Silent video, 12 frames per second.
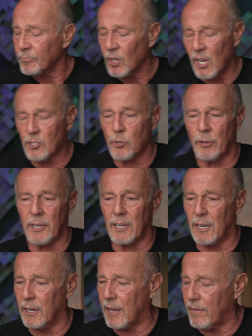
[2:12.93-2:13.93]
it's only going
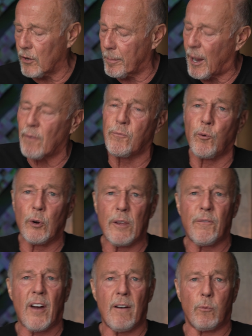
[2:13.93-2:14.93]
to give you about
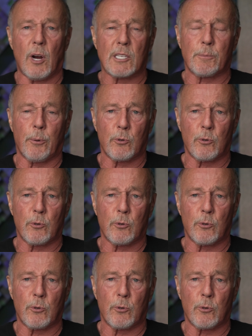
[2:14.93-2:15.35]
45 watts per